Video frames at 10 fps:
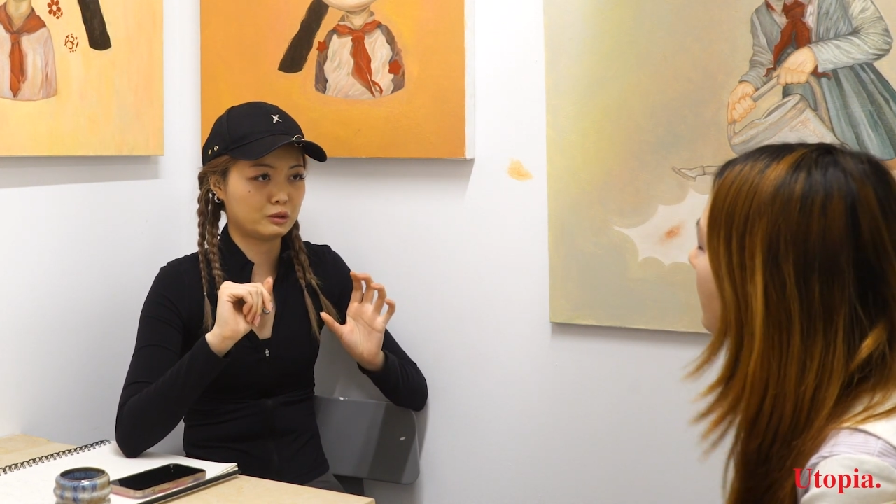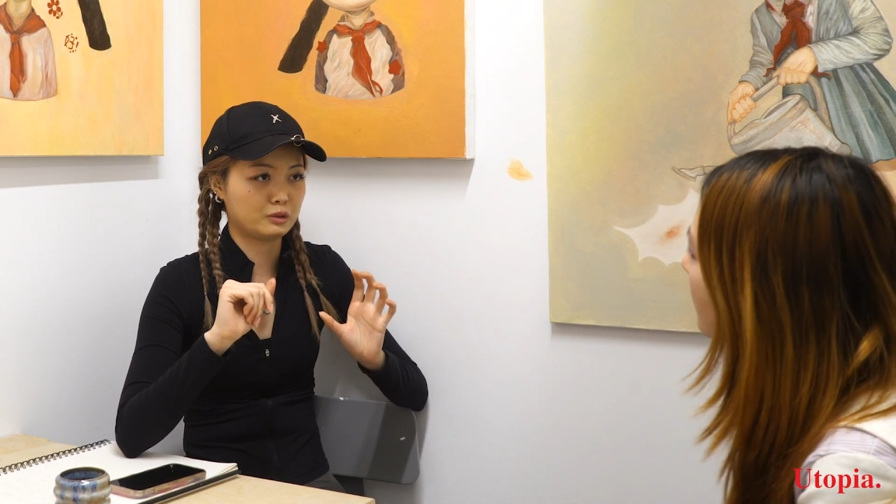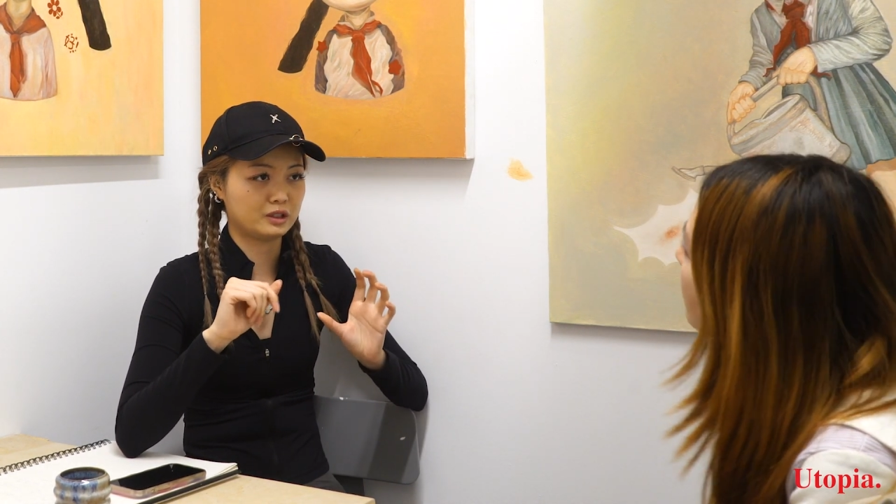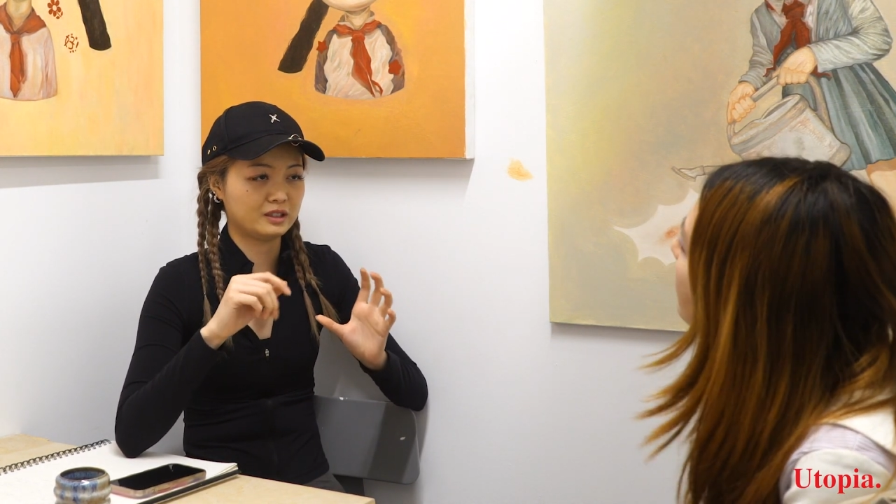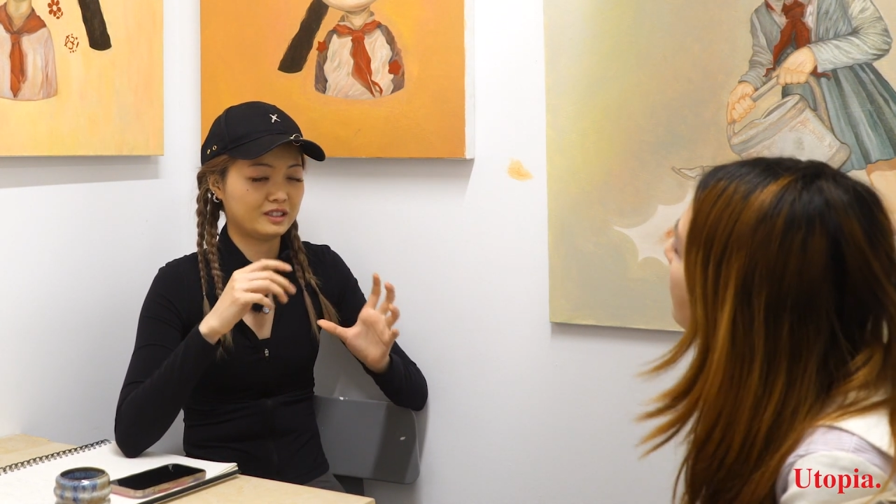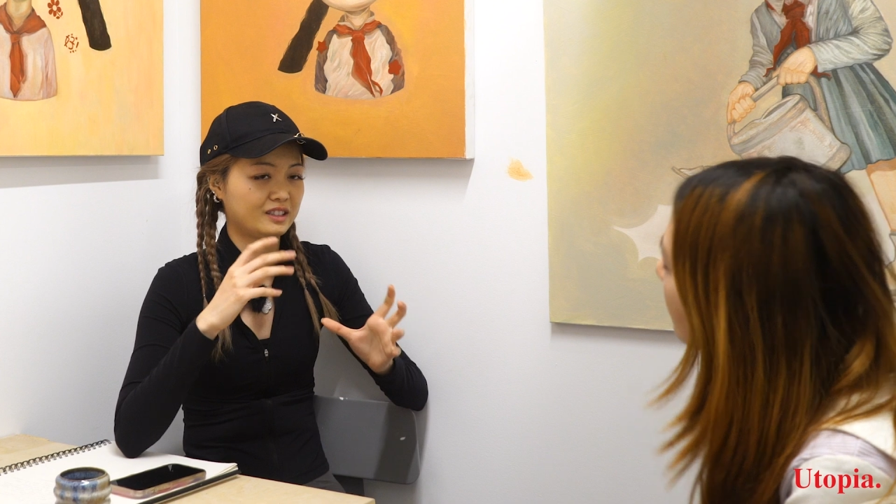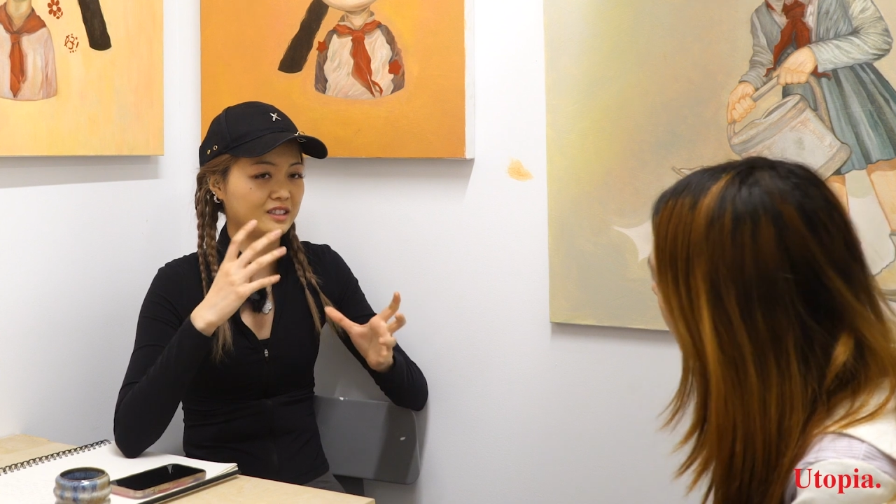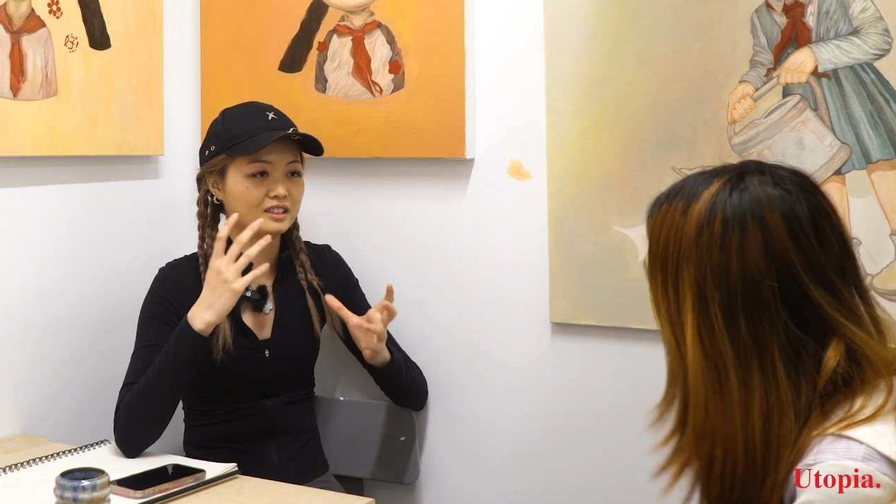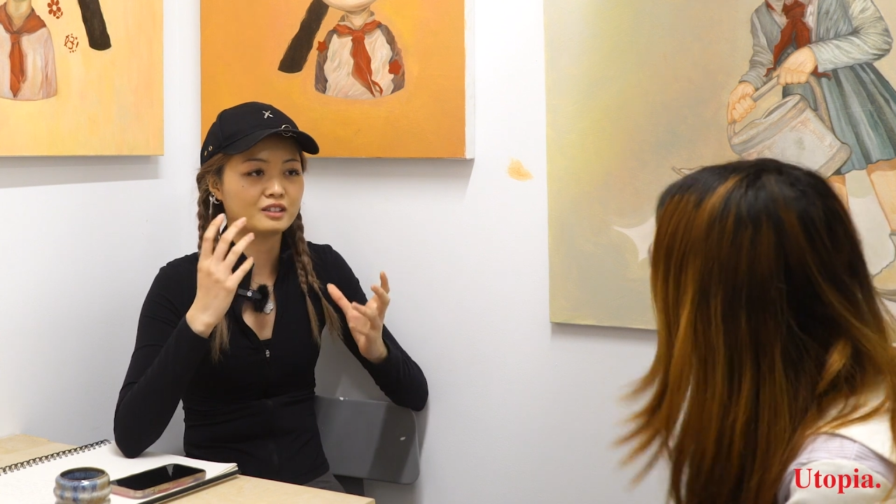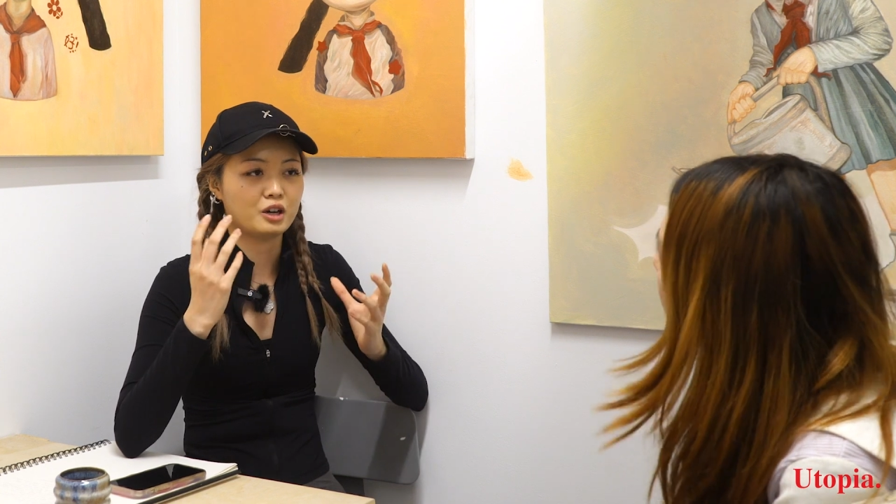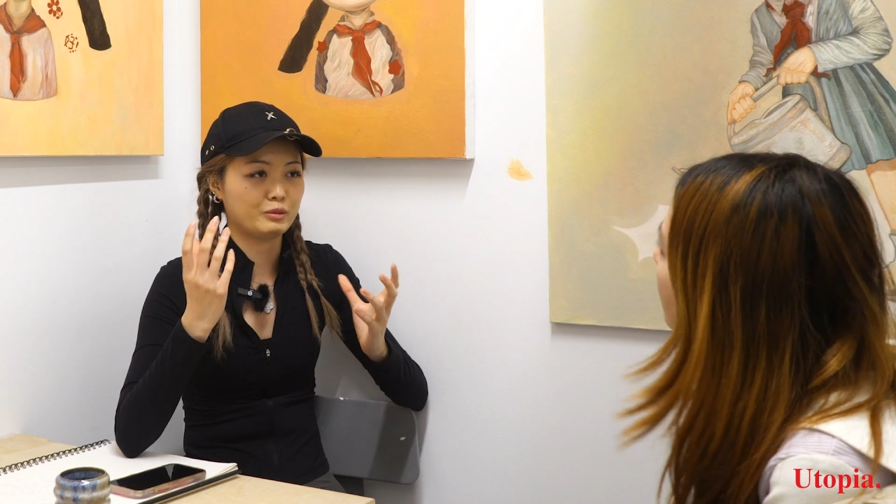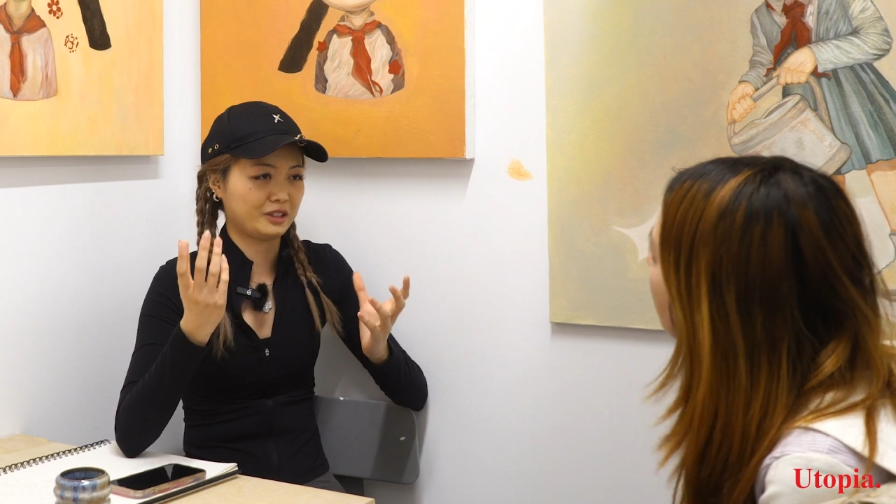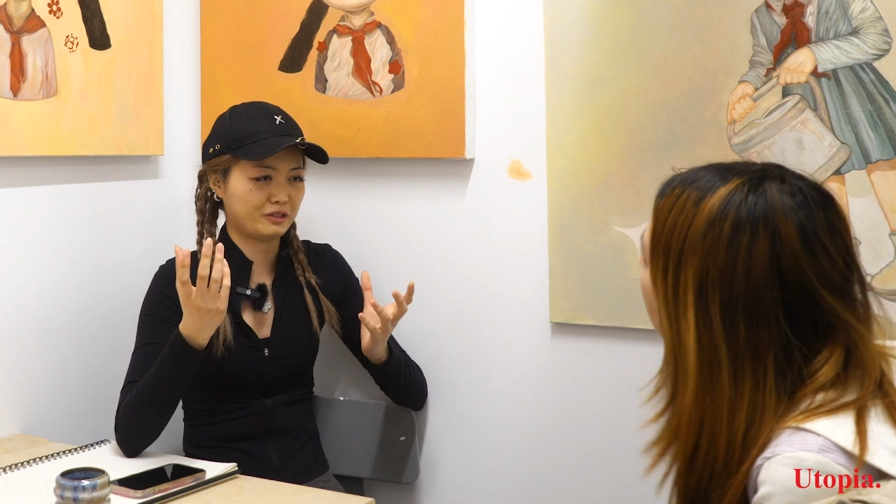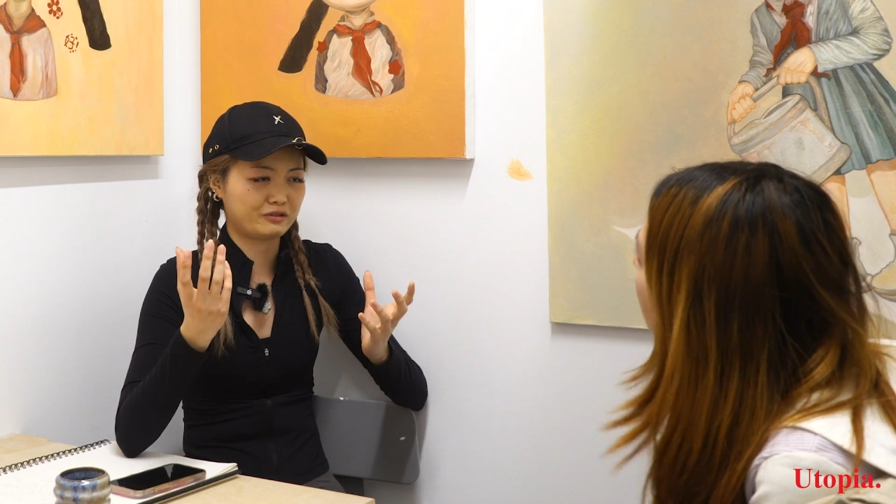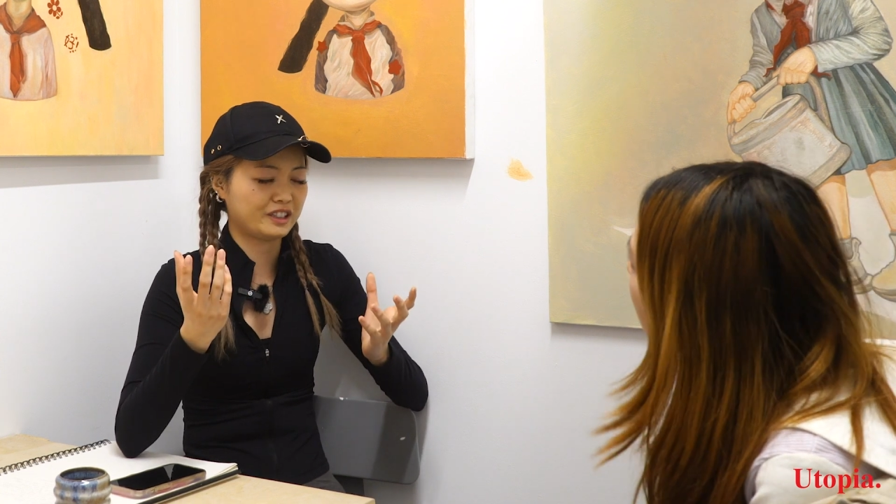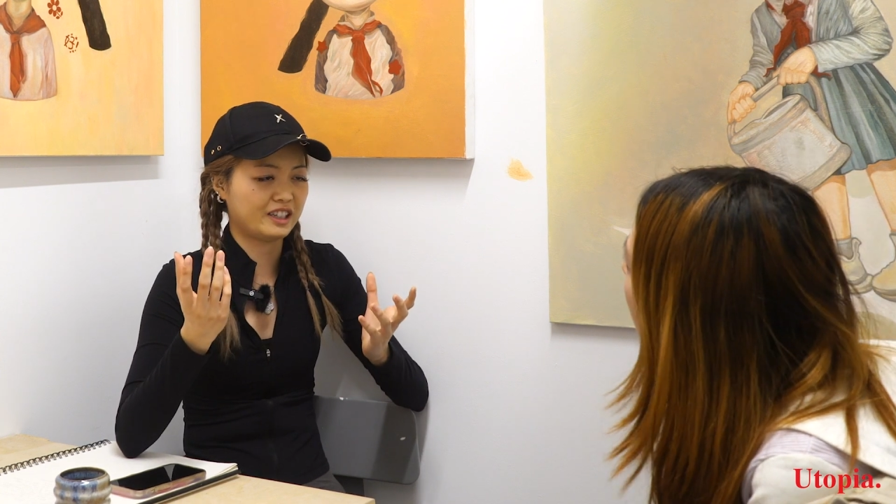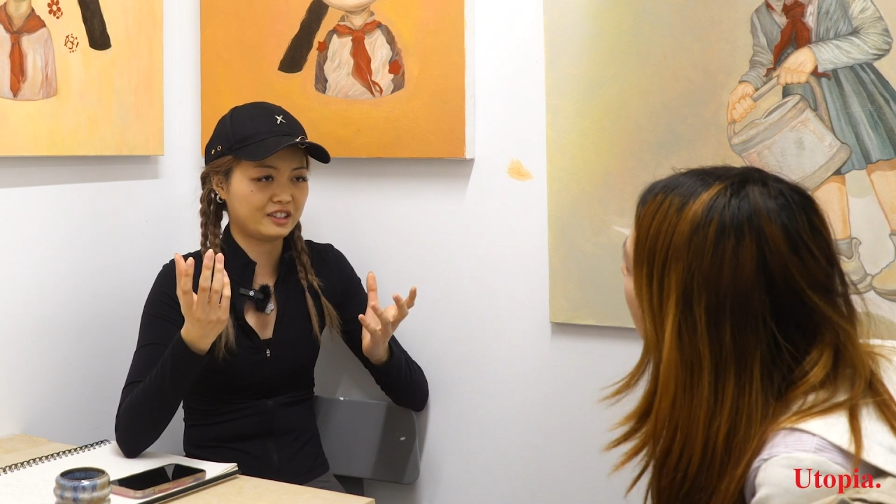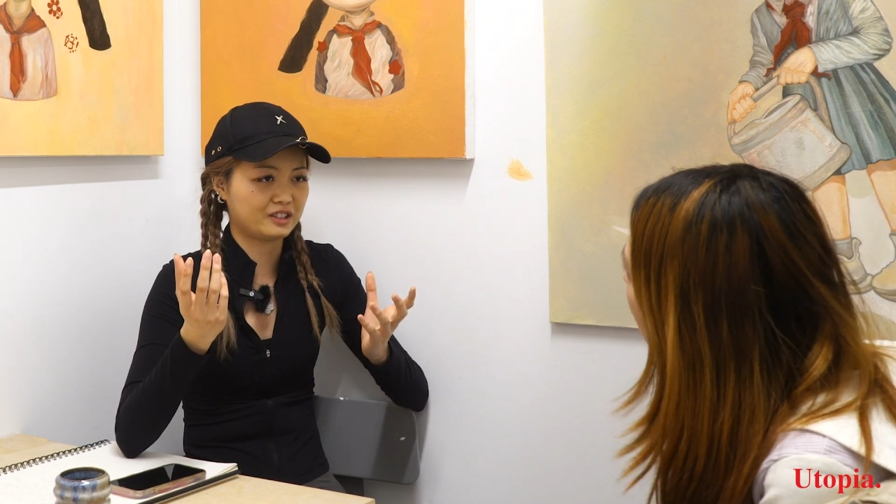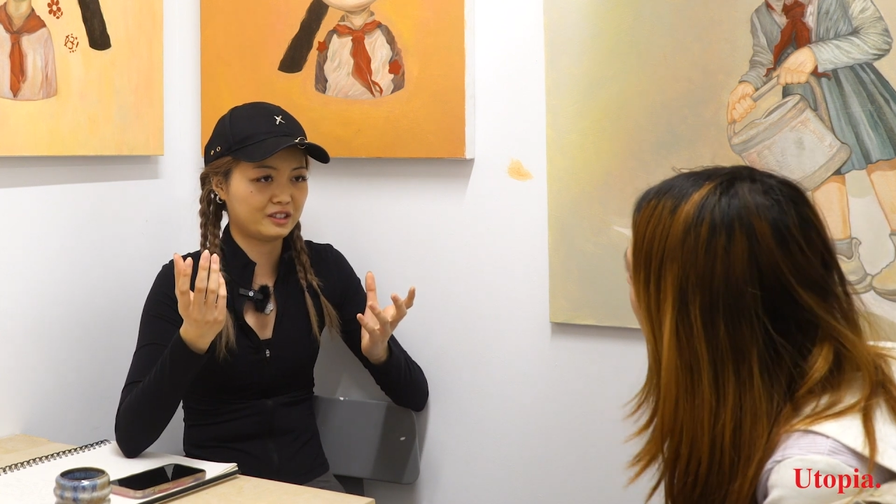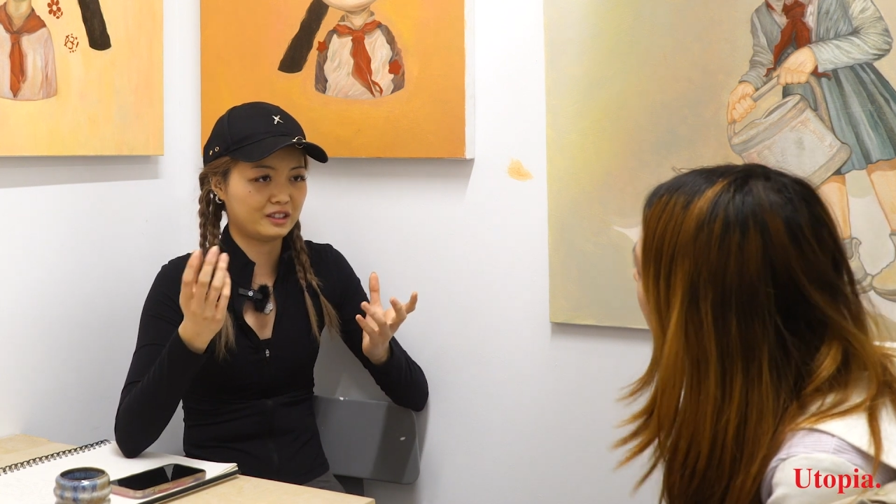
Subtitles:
where it's almost like a free answer,